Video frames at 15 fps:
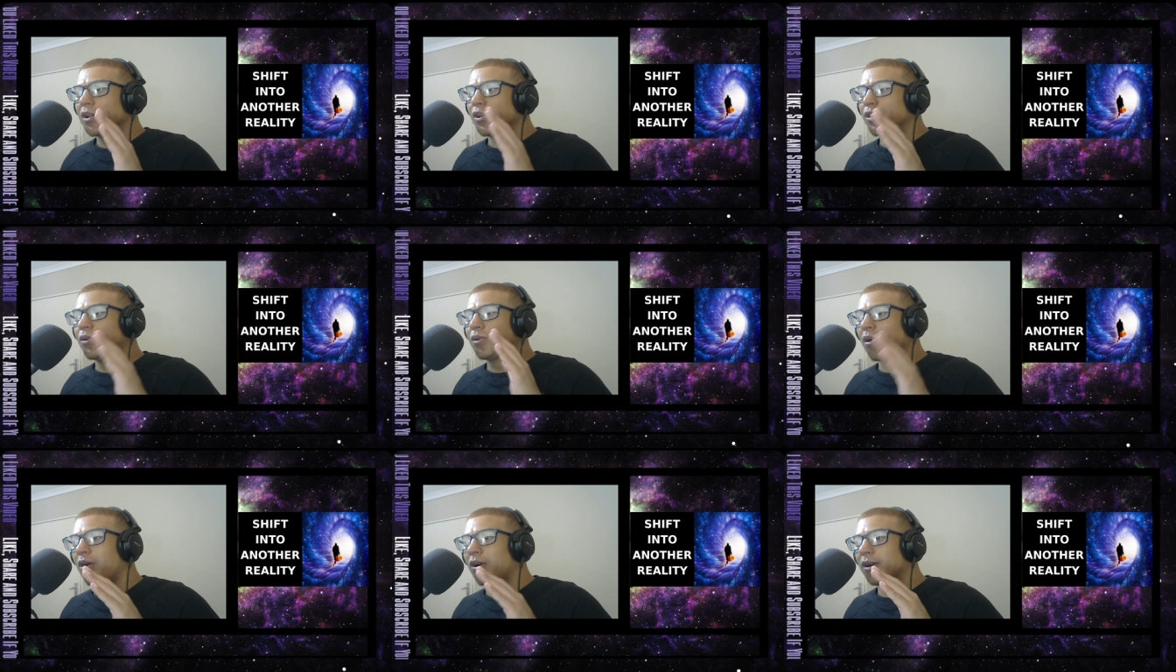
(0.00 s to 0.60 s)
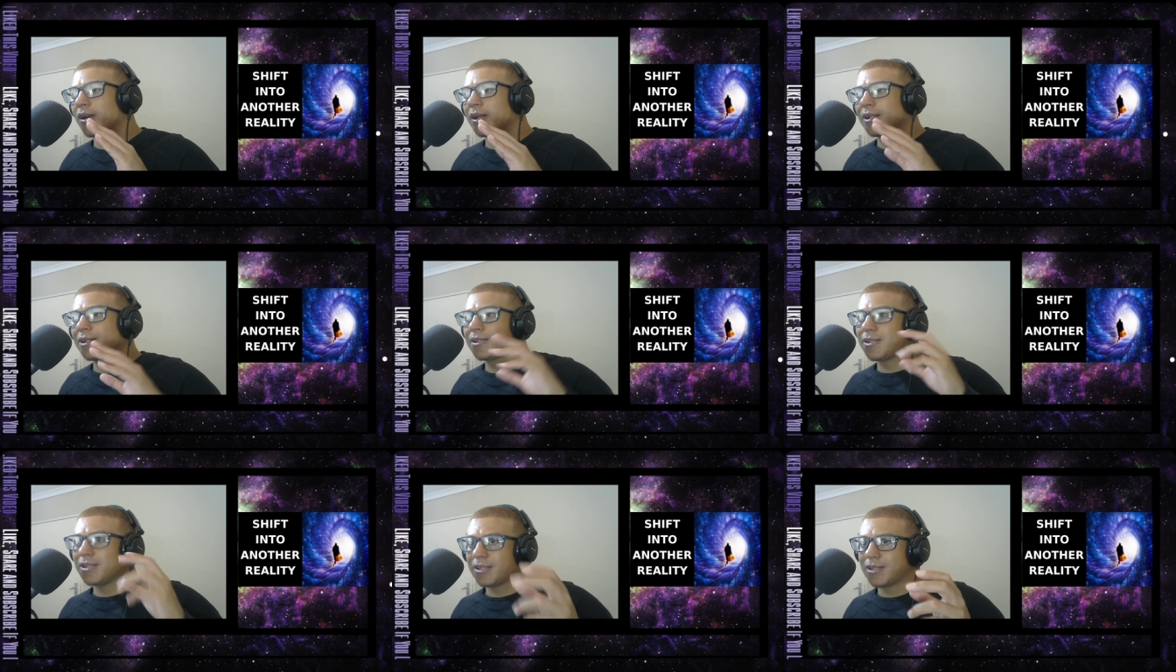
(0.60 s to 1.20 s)
you can't
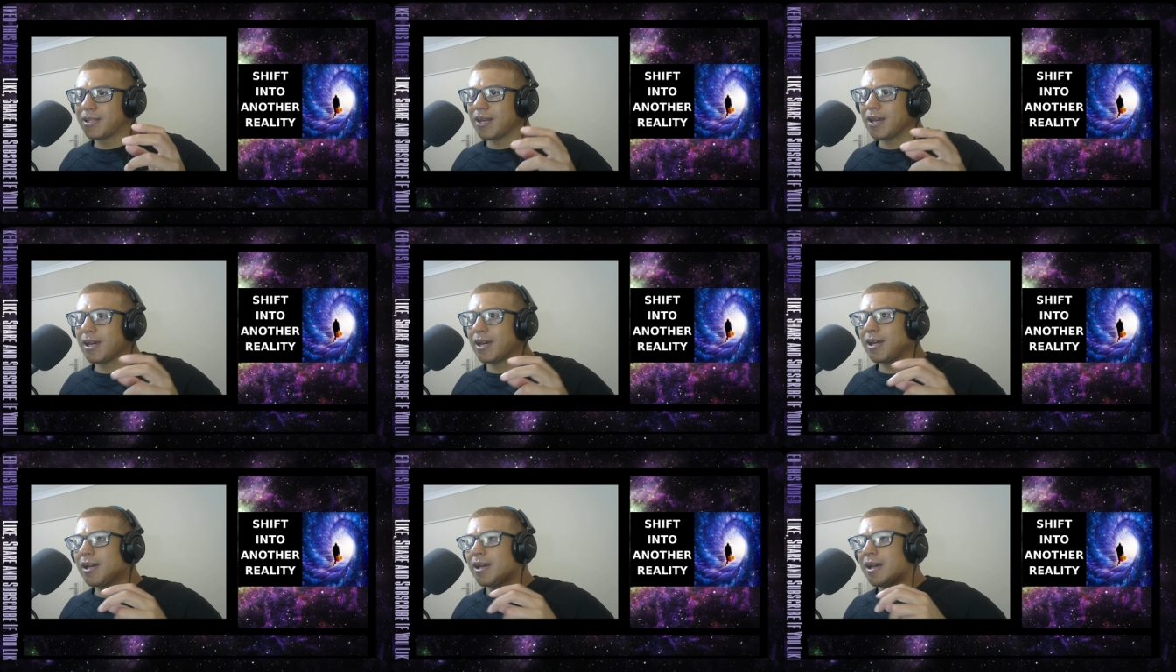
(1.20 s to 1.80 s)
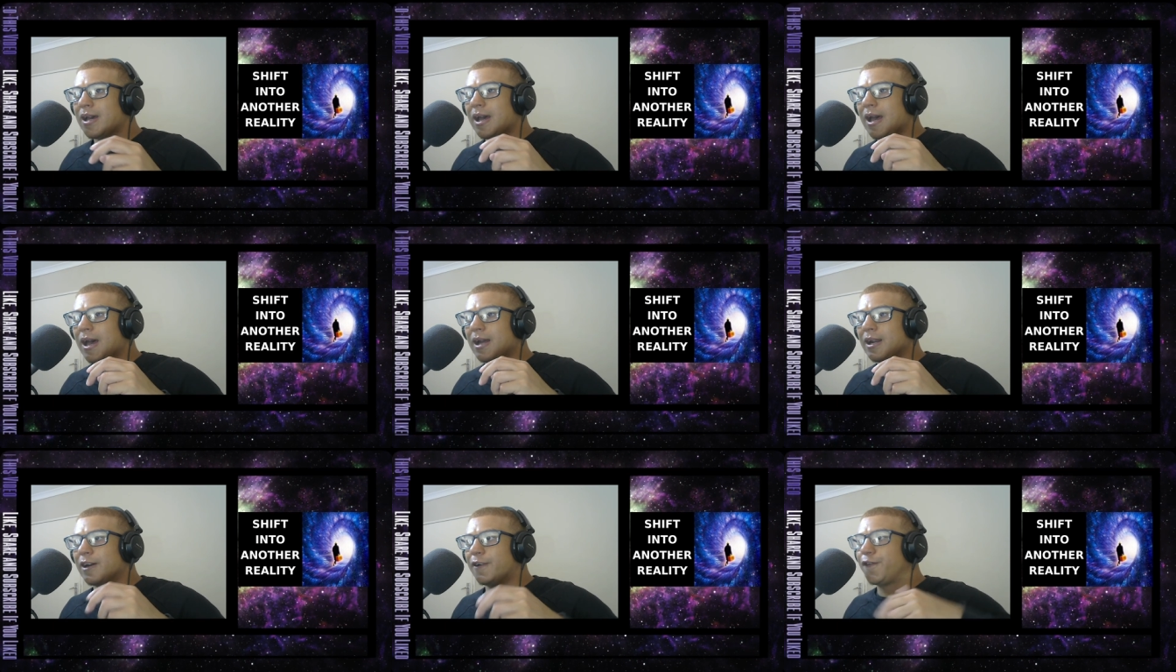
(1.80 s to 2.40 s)
sit there
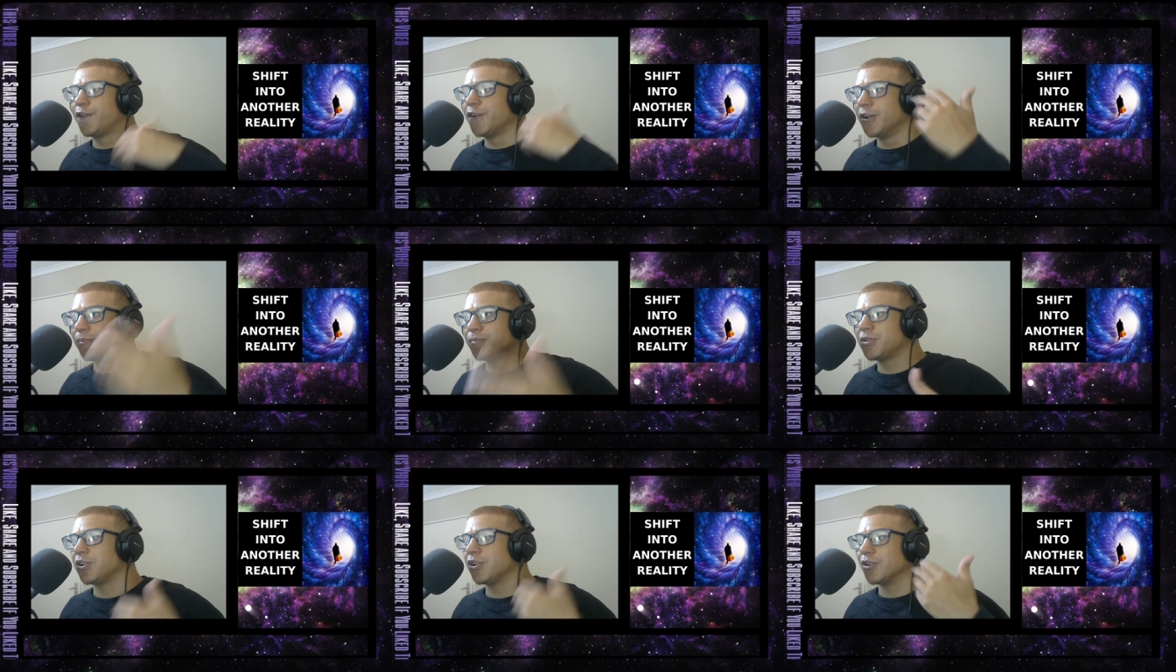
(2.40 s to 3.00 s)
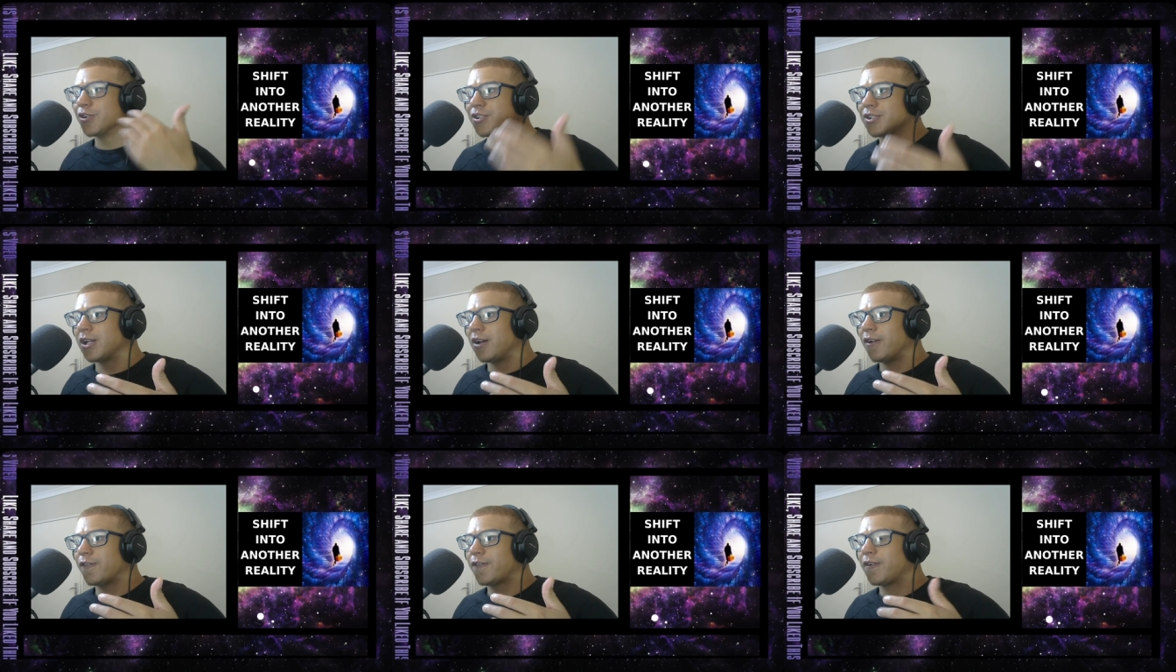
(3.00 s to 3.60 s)
and affirm to
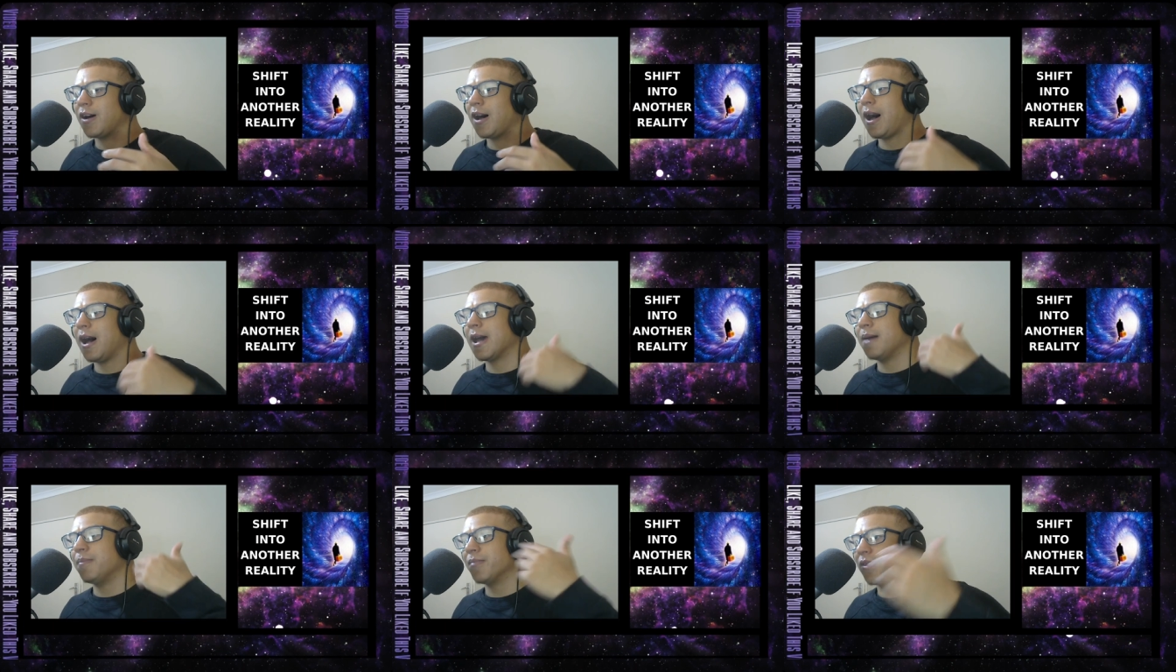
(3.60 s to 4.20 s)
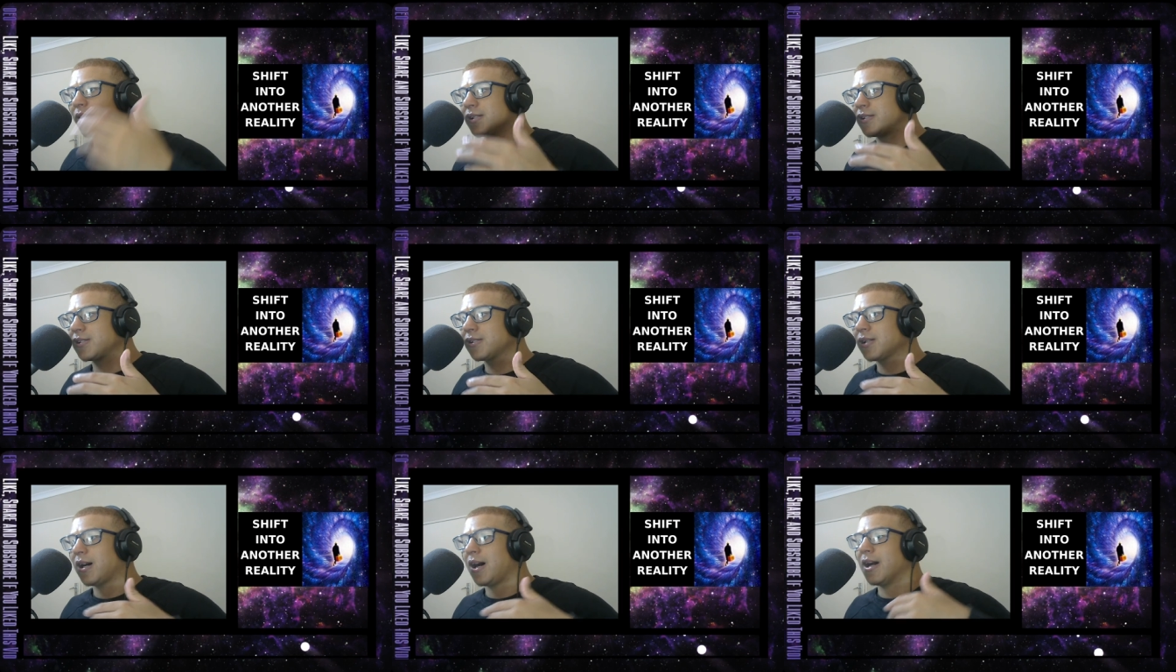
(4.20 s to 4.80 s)
yourself, I am
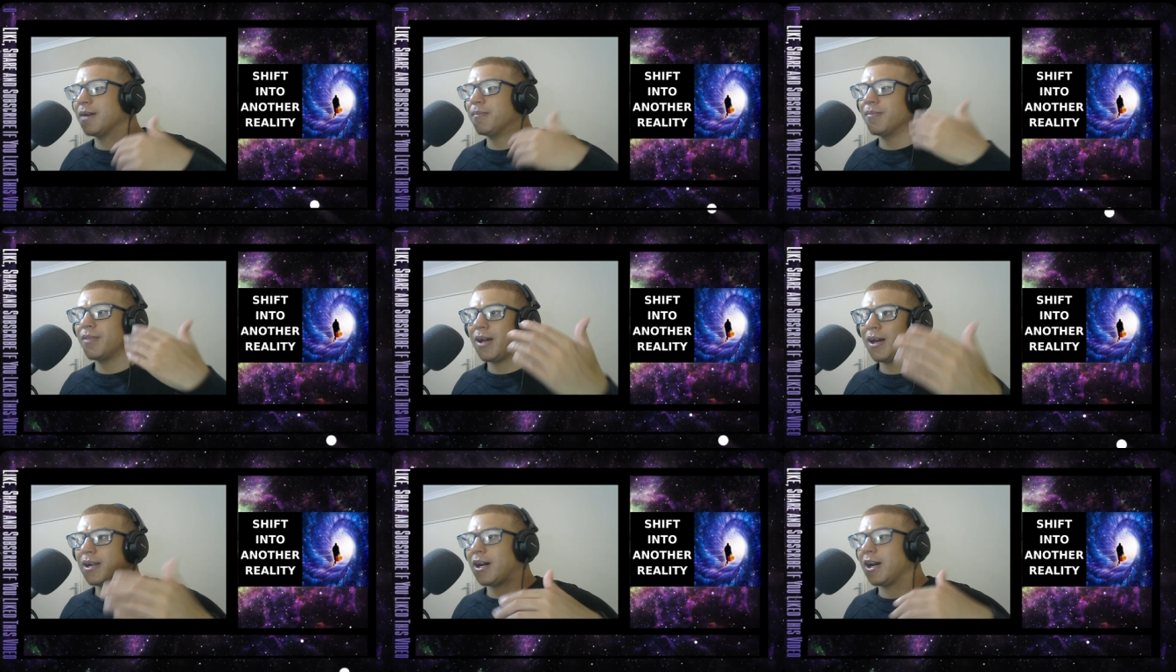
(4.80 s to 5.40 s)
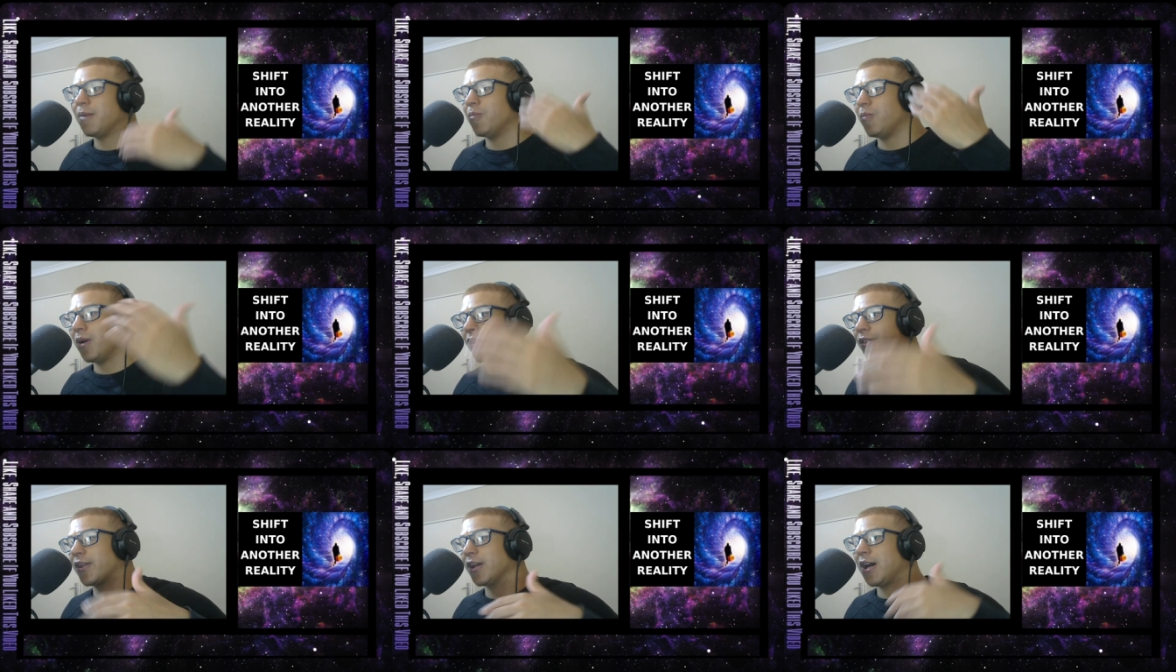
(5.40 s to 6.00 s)
this, I am that, I am
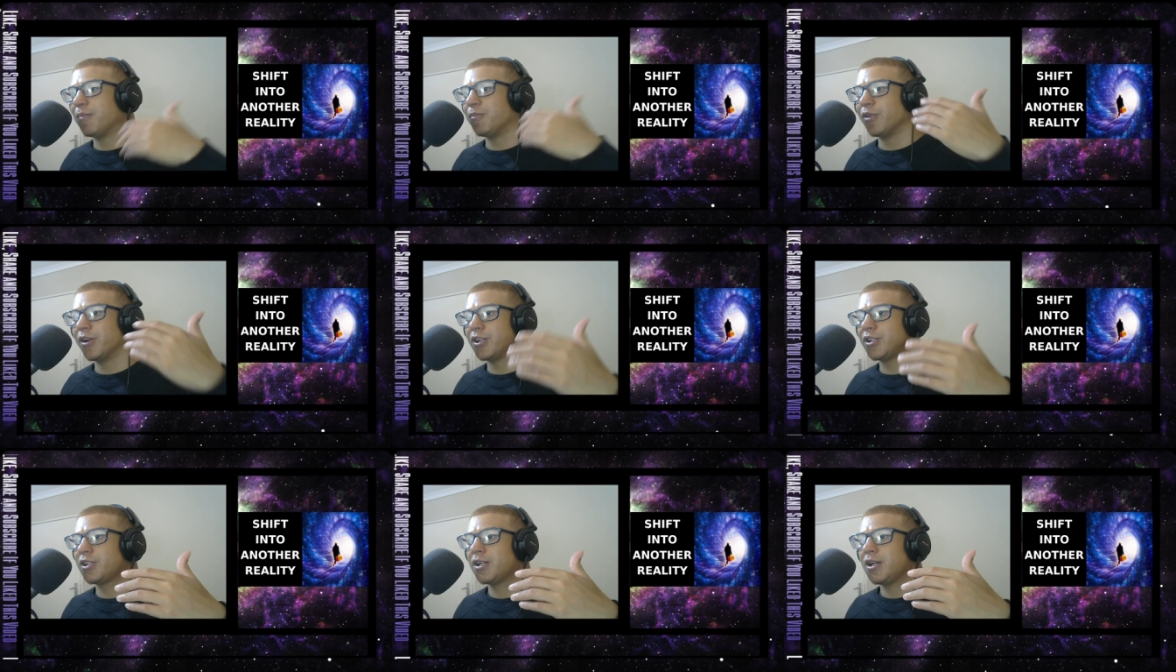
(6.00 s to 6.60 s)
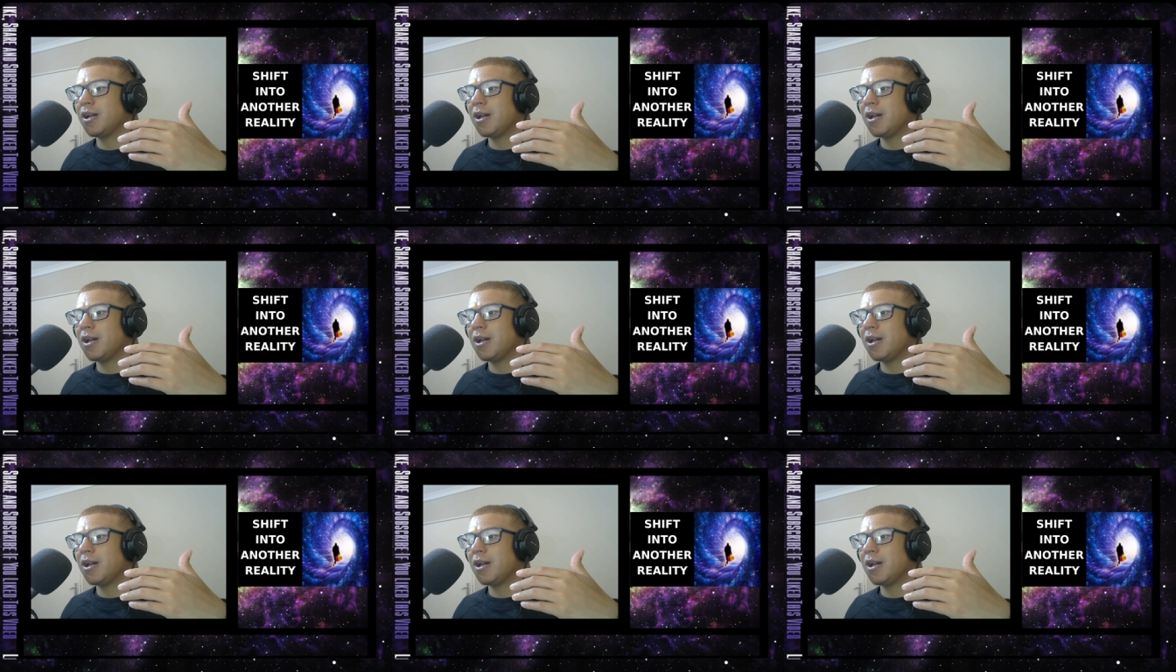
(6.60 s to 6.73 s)
wealthy, I am rich,